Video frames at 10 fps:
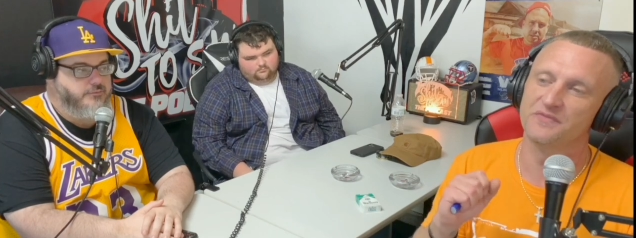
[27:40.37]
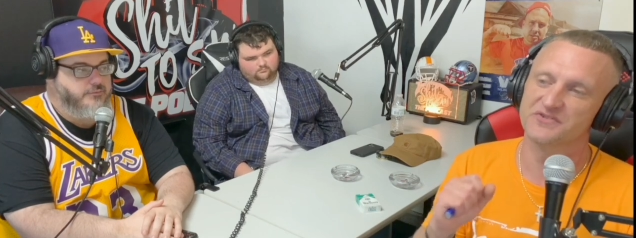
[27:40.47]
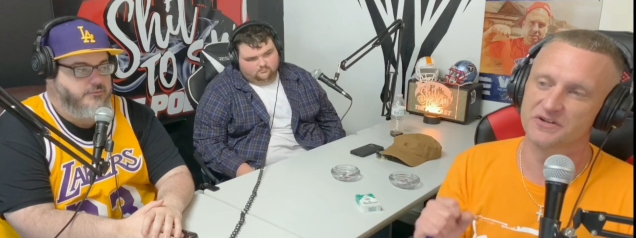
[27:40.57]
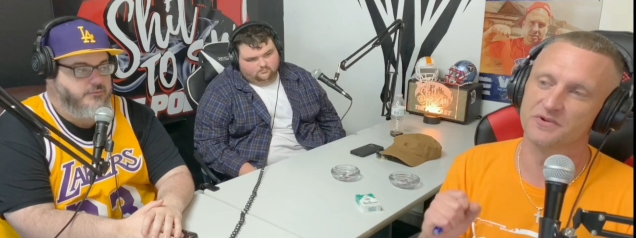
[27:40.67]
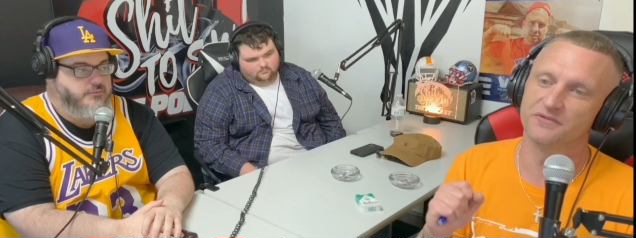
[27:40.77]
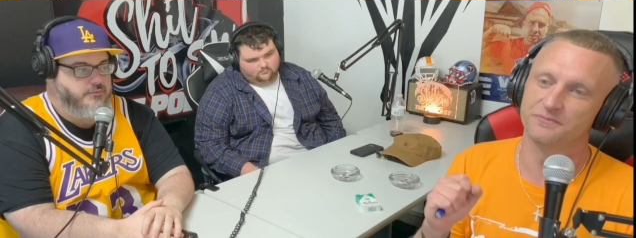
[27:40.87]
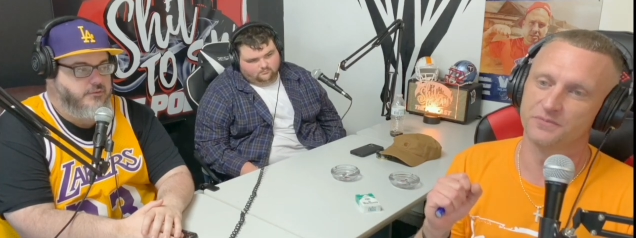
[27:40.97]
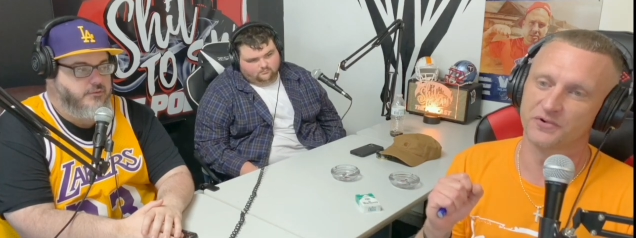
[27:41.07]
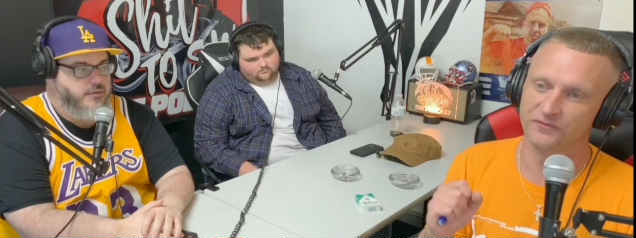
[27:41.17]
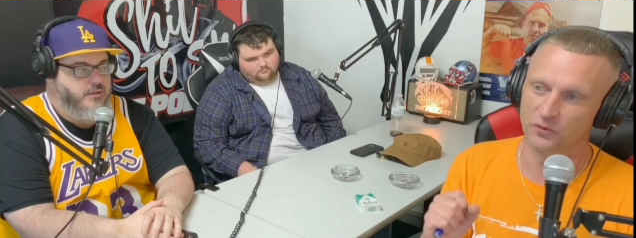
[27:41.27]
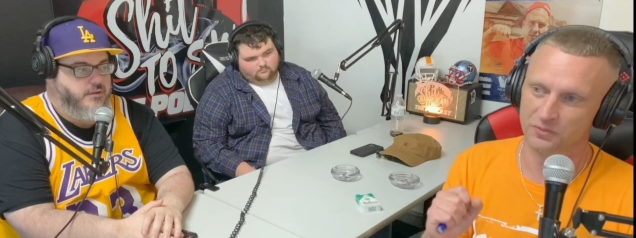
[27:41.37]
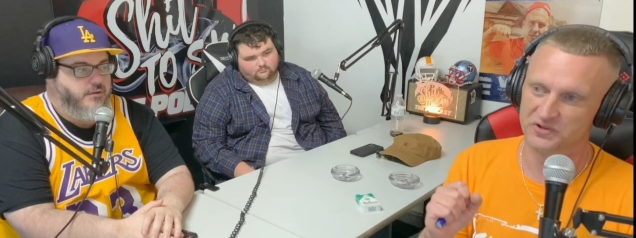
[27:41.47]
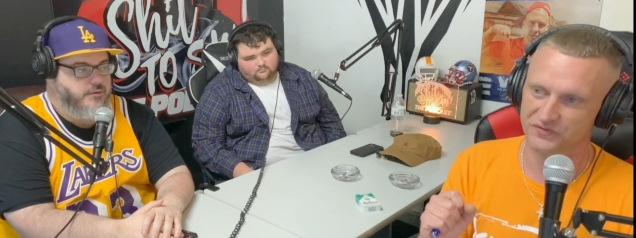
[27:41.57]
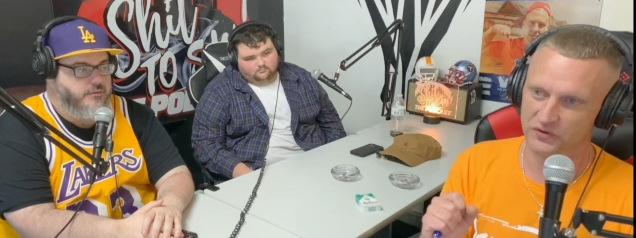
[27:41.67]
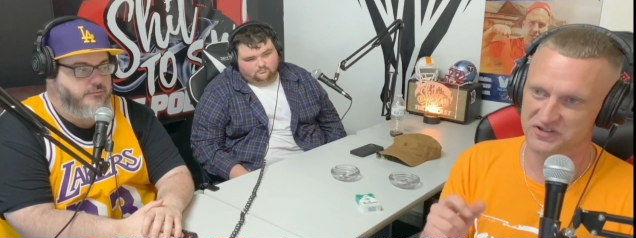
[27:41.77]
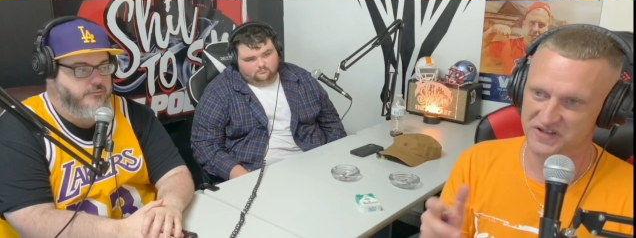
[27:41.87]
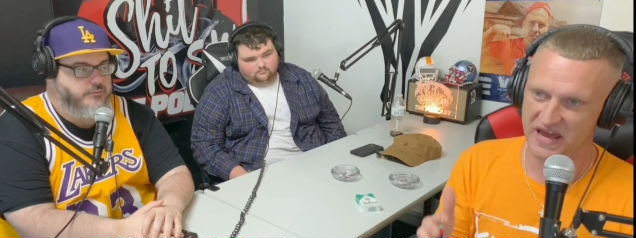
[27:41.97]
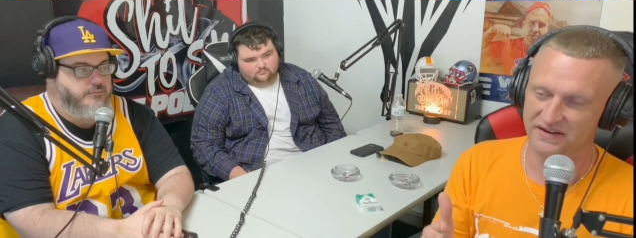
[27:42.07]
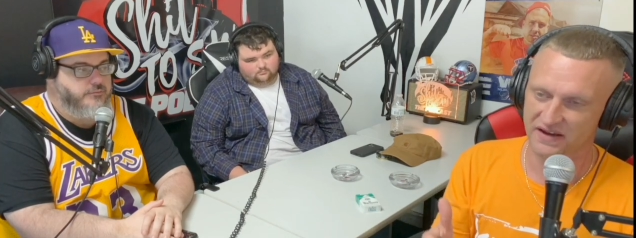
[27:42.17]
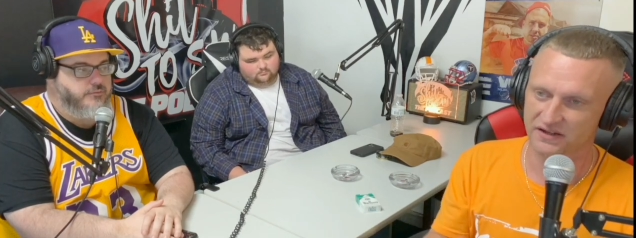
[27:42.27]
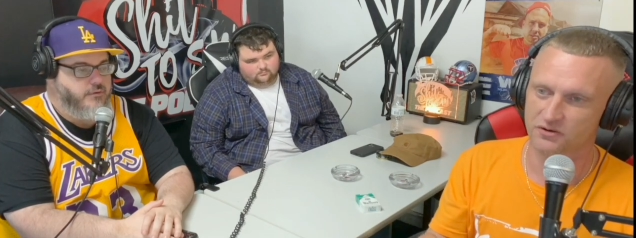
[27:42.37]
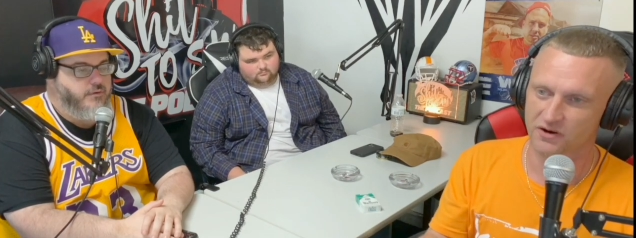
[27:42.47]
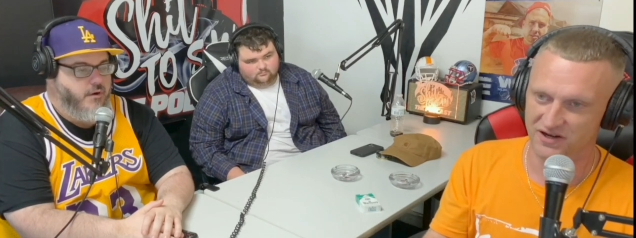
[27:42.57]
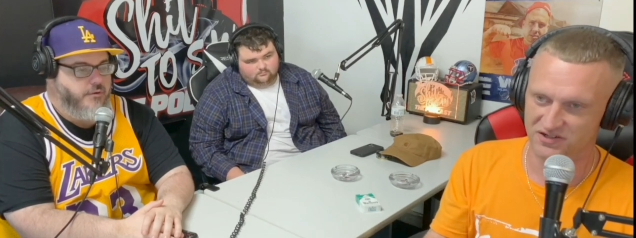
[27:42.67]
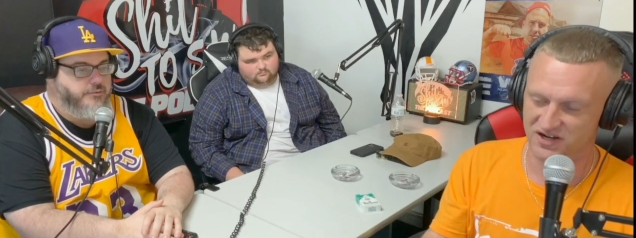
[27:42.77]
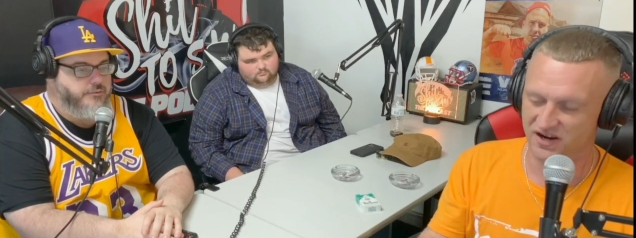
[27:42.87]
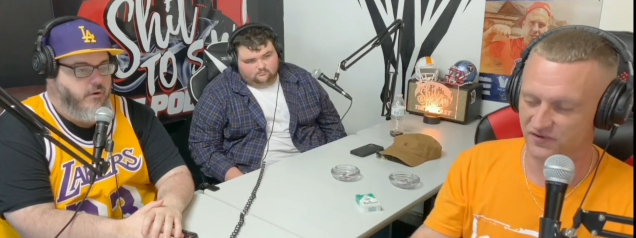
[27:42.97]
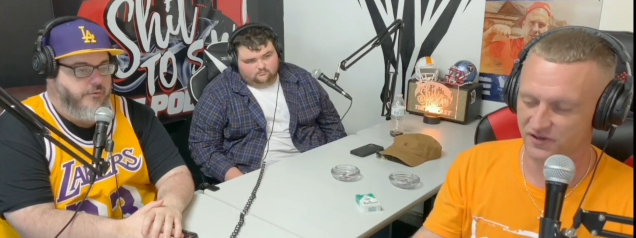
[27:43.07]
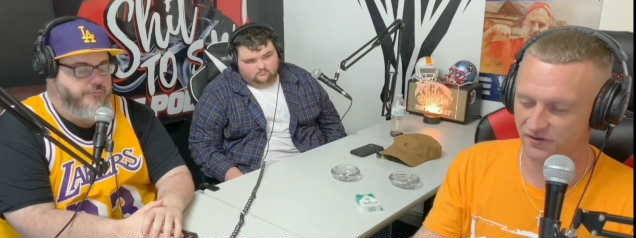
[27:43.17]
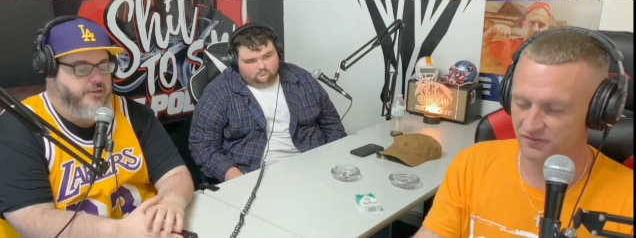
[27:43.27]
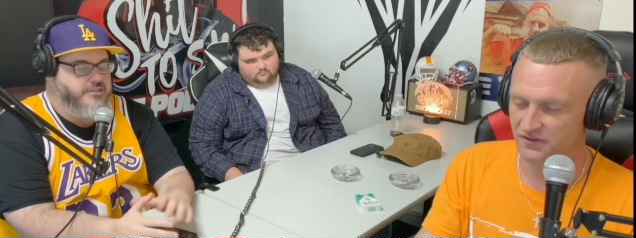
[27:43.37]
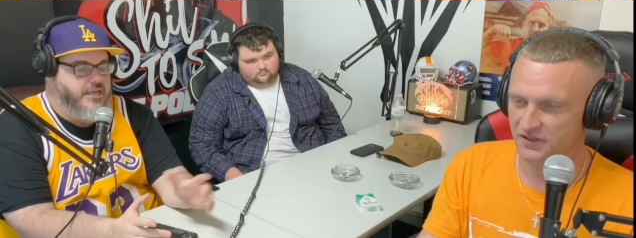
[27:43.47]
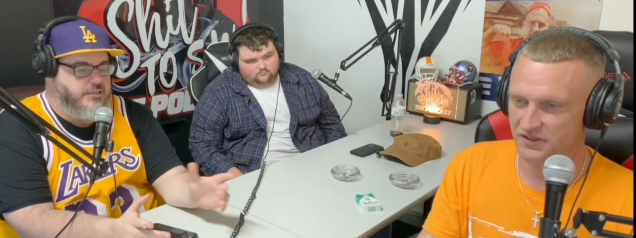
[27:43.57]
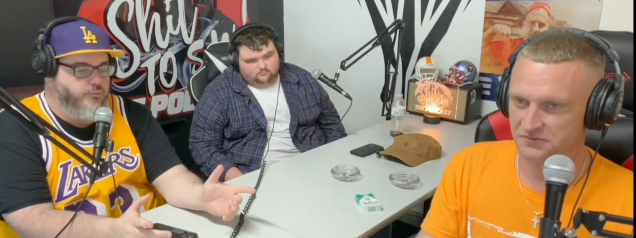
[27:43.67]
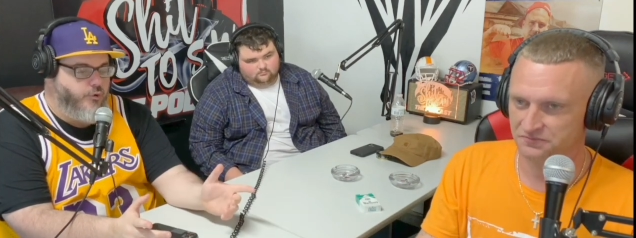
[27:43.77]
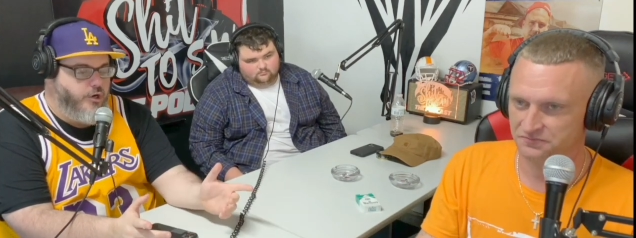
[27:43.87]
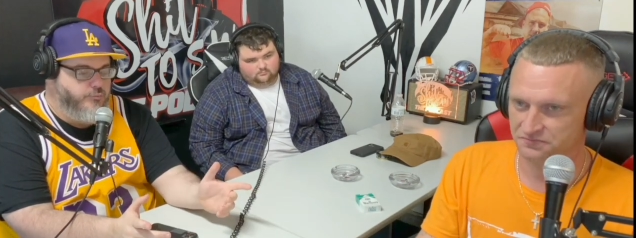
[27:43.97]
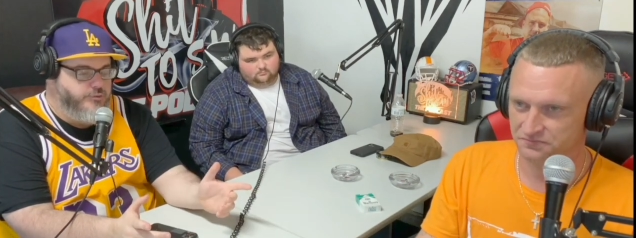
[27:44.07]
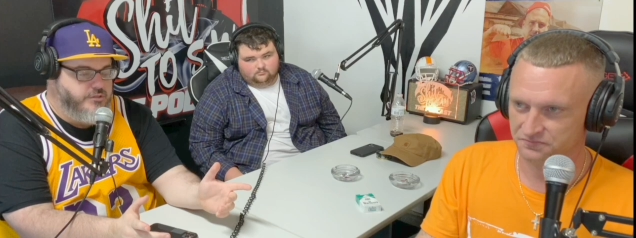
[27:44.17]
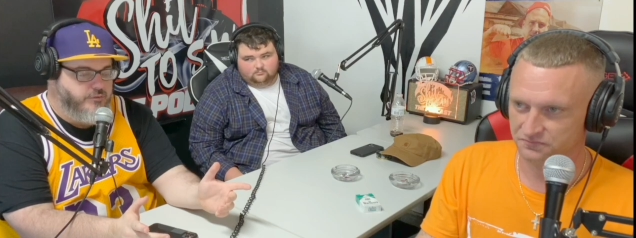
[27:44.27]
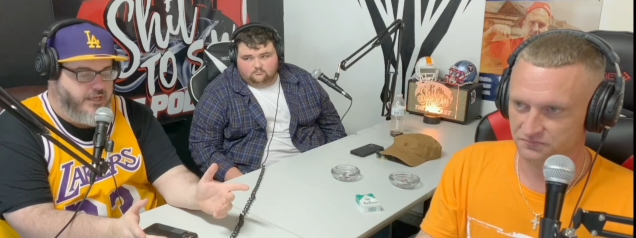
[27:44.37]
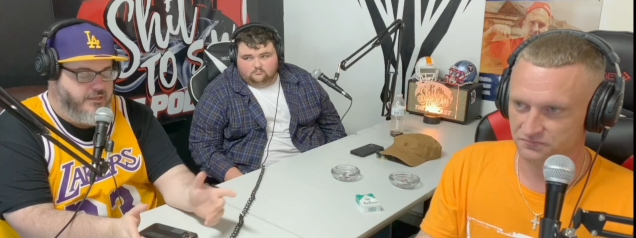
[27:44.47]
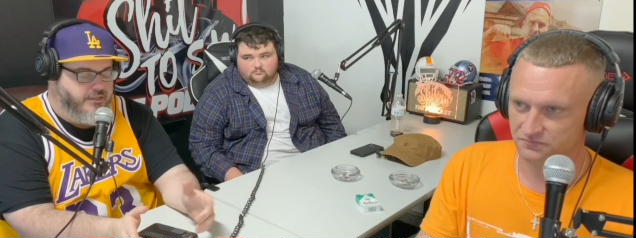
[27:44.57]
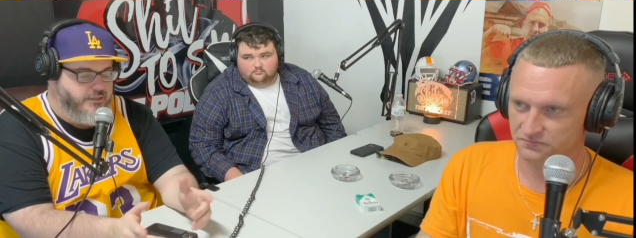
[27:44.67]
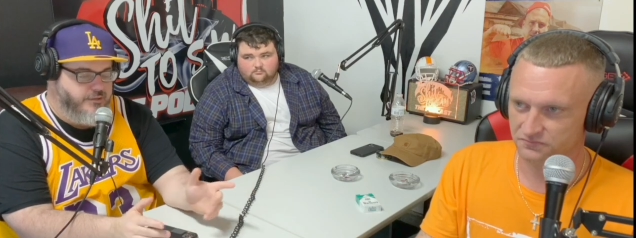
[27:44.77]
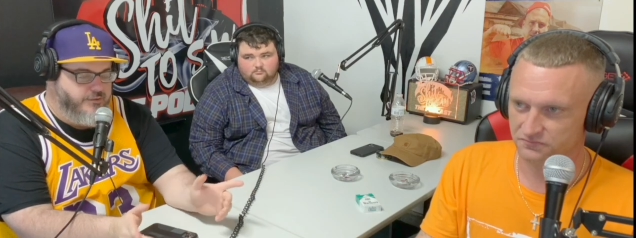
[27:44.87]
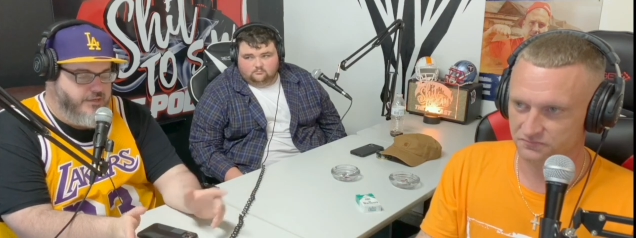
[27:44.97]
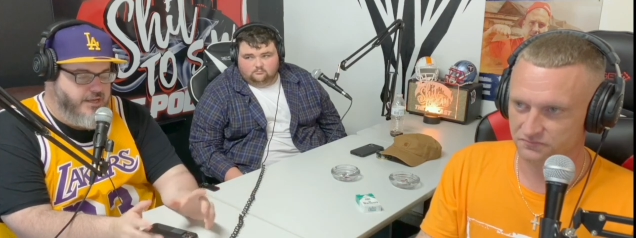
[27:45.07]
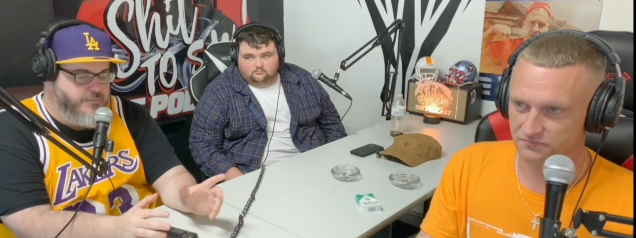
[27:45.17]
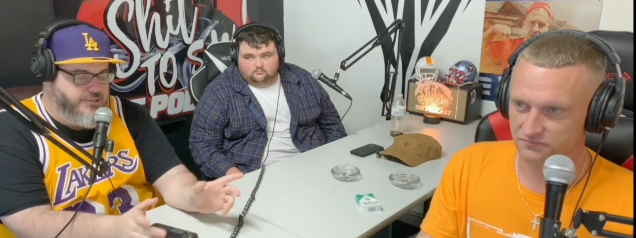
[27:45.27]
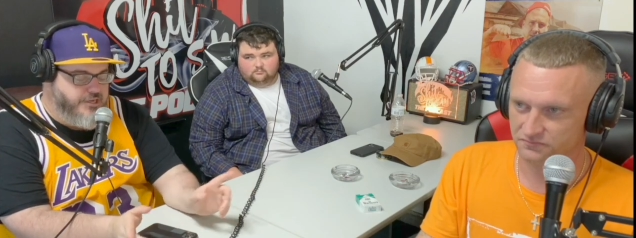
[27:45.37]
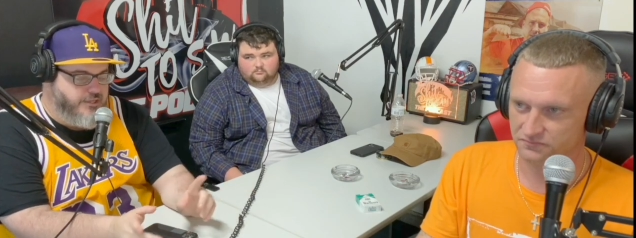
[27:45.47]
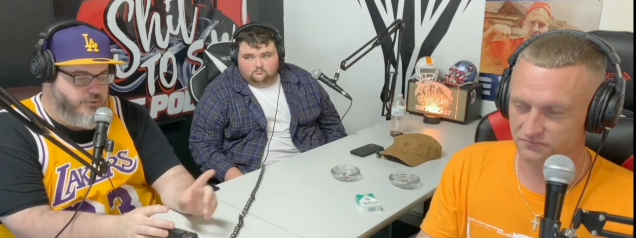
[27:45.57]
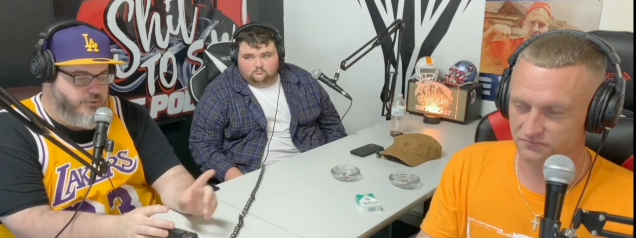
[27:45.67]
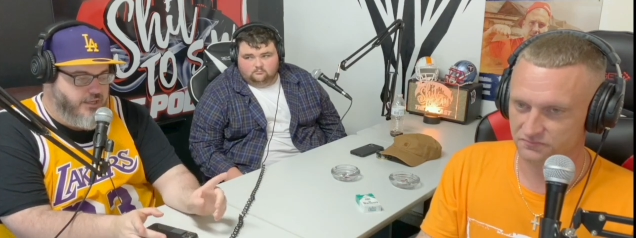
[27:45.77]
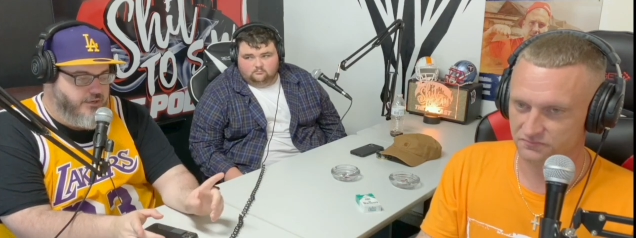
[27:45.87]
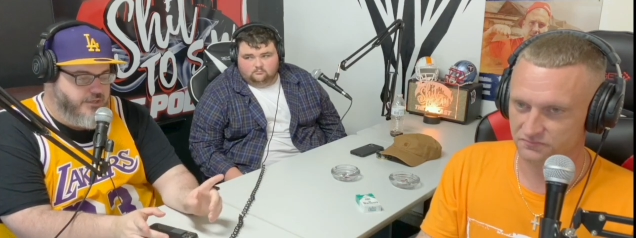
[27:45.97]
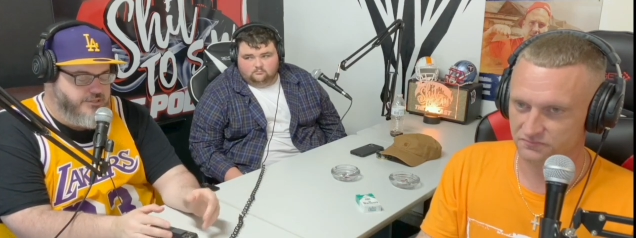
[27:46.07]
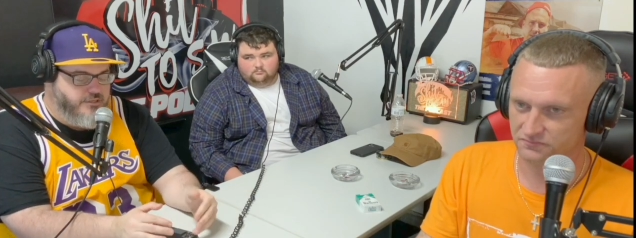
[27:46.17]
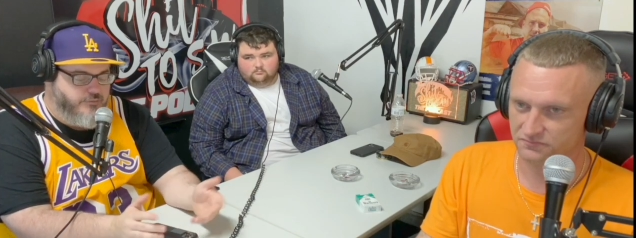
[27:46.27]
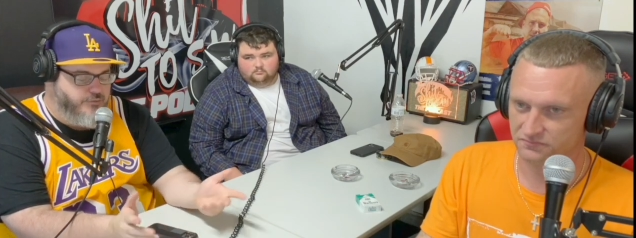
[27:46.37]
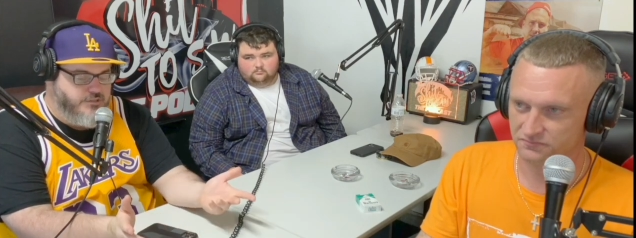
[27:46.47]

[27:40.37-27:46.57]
Speaker 1: some of the performance footage that day at the Grind and Shine video.
Speaker 2: Because that's when Worm was like, him and Jelly were clowning on each other, which